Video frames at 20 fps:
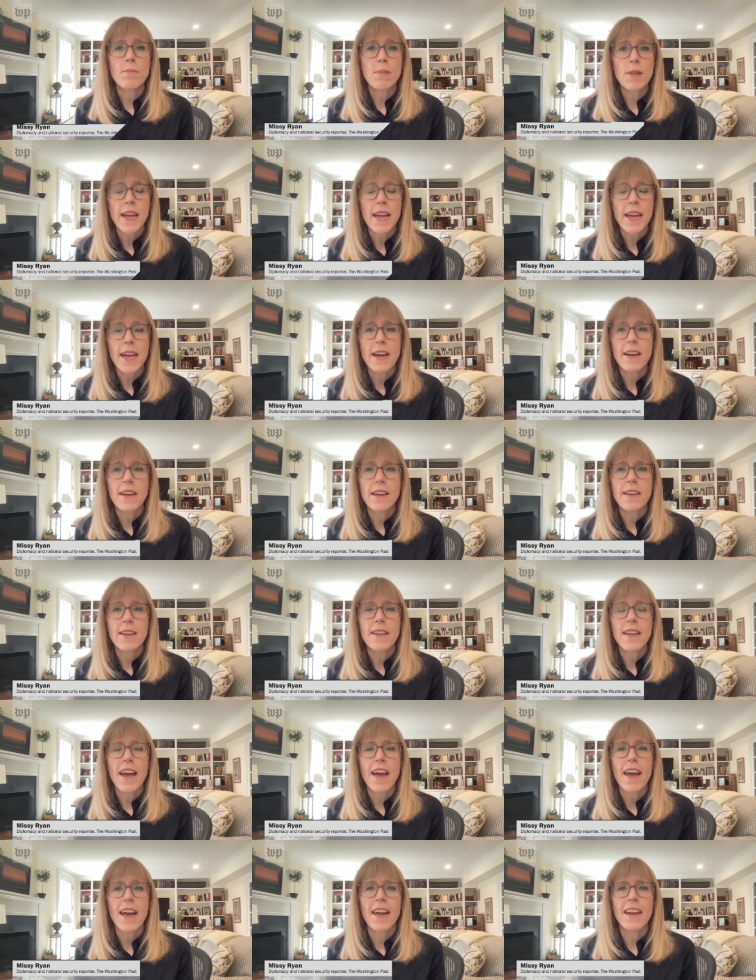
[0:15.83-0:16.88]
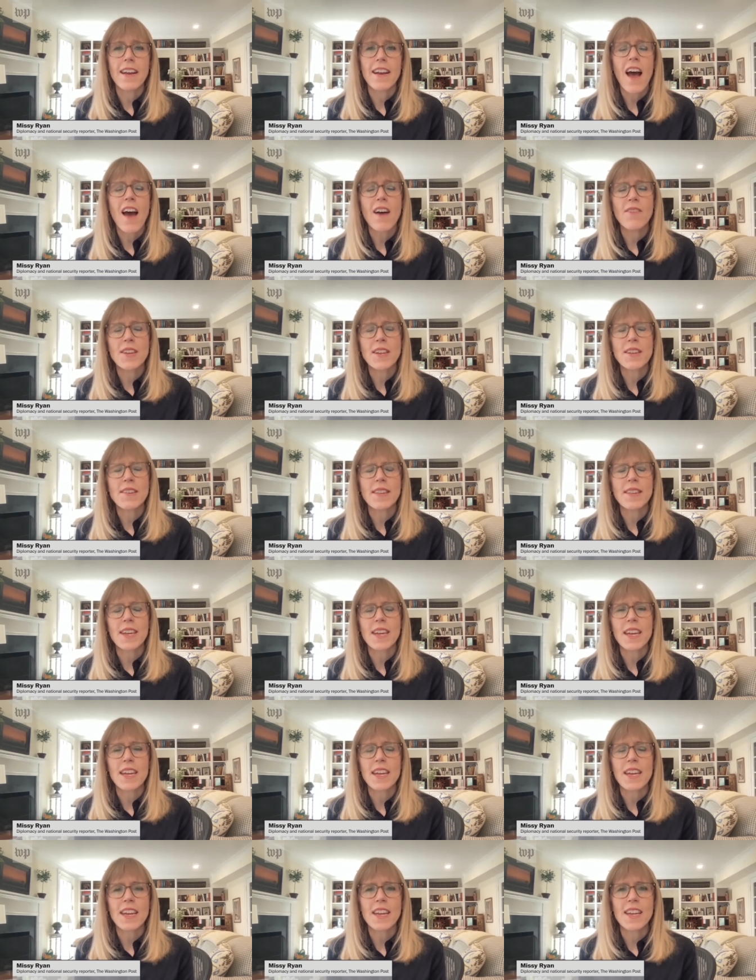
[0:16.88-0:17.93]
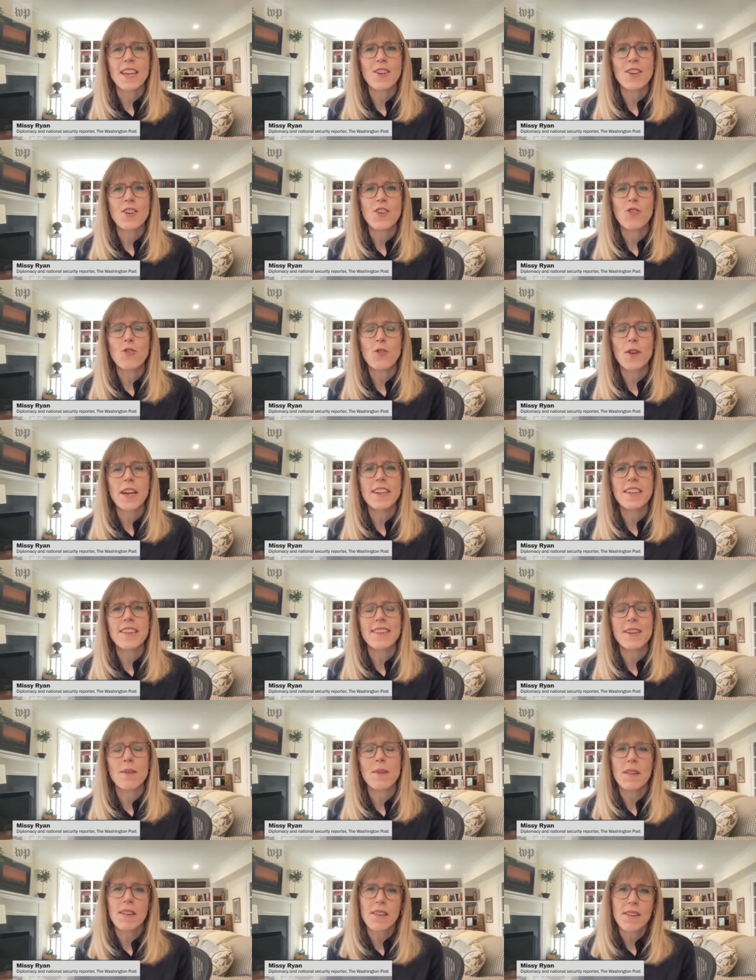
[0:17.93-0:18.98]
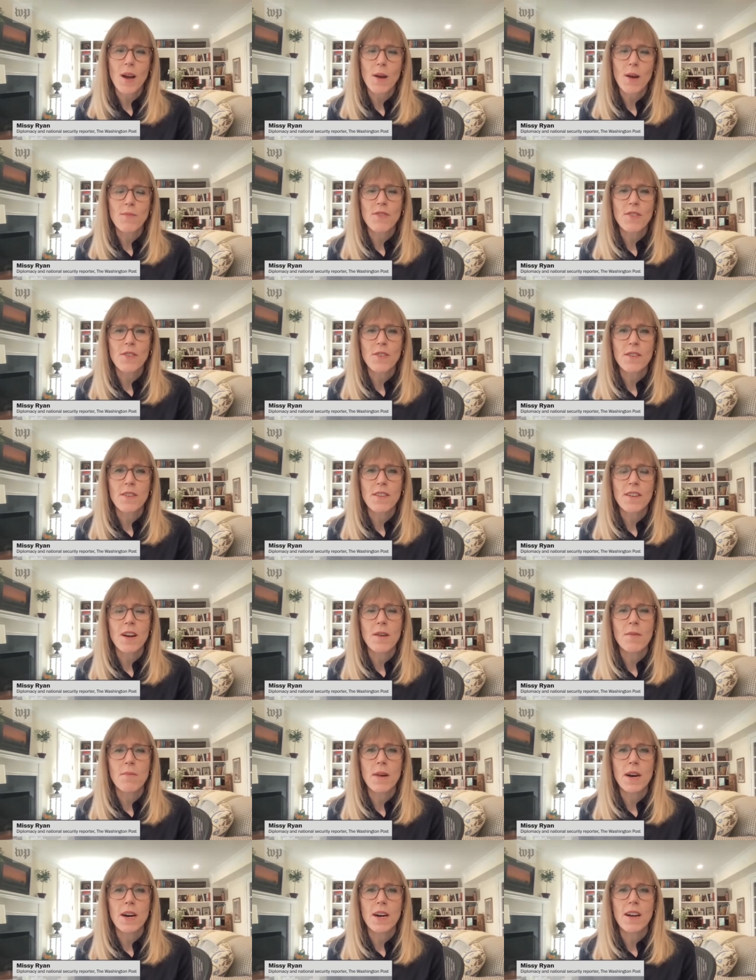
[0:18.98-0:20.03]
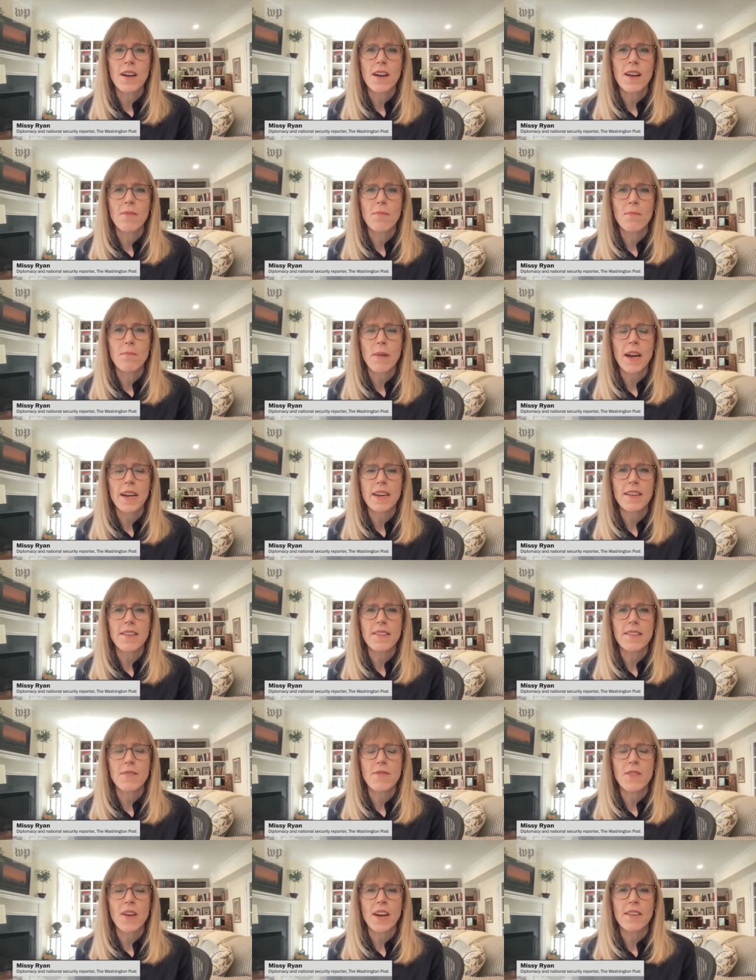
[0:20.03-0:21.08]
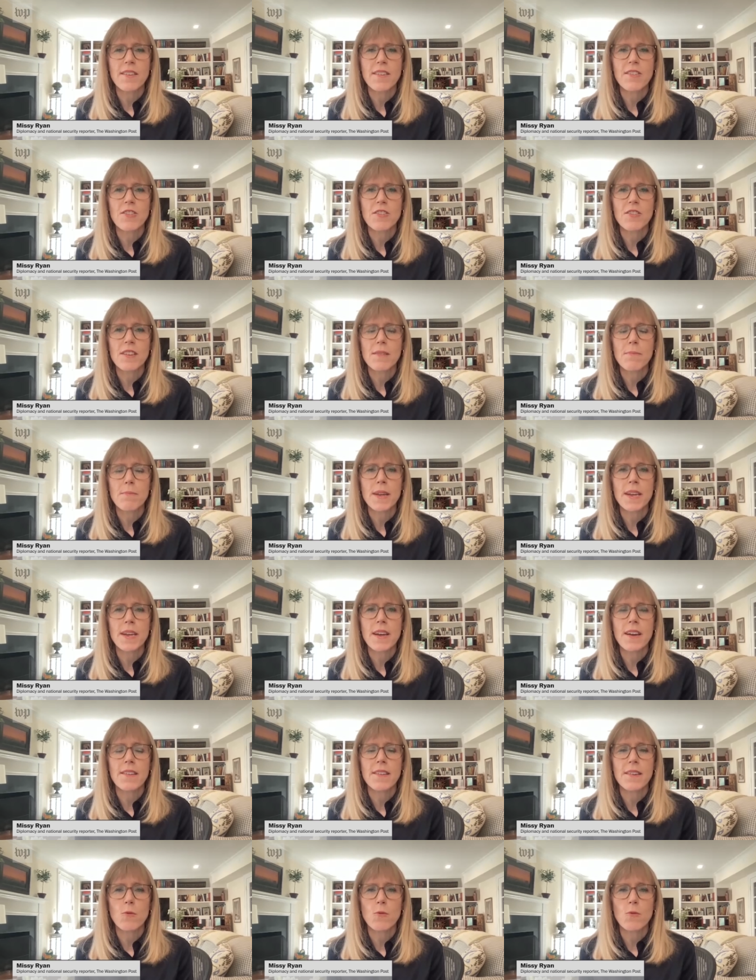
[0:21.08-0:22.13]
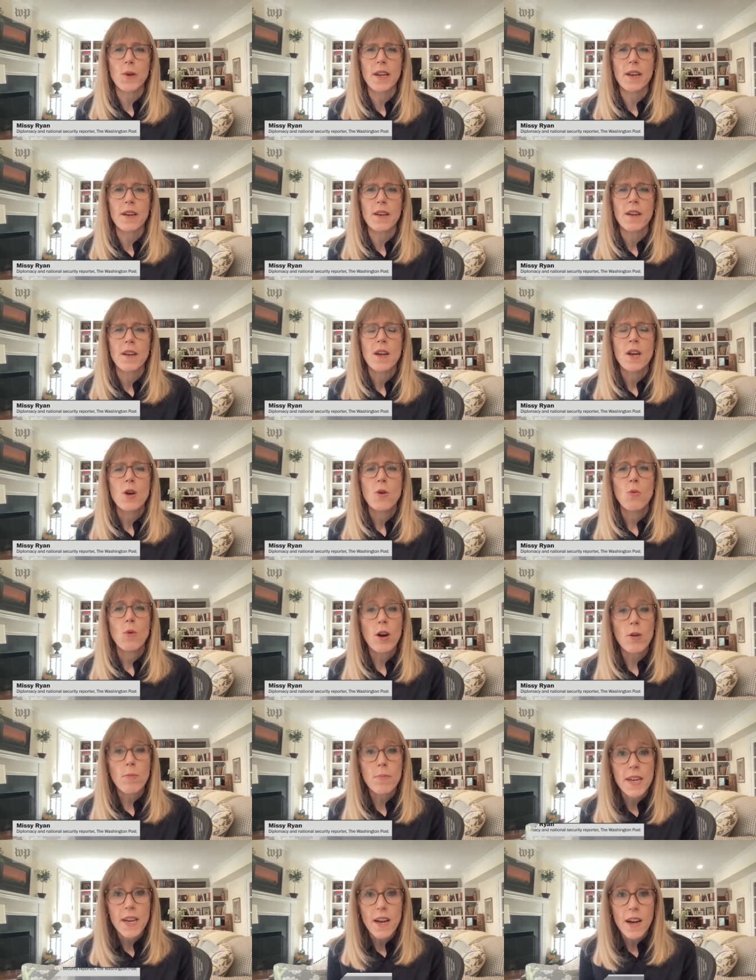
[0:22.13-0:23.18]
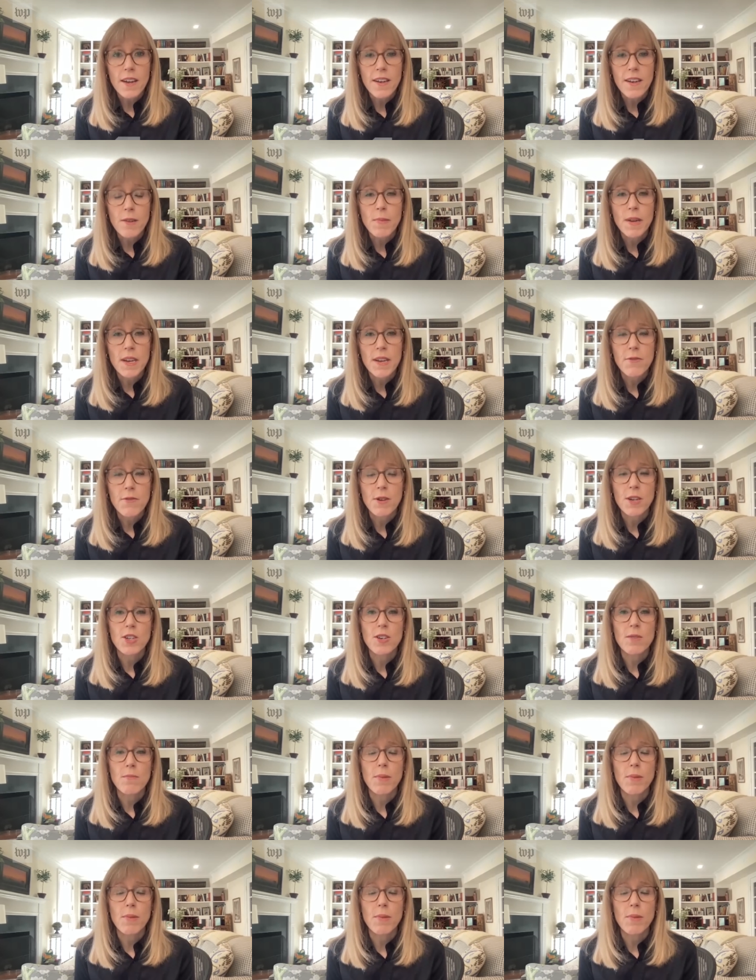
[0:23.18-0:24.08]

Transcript: planned, and obviously it created some discomfort among Biden's advisors because it went well beyond administration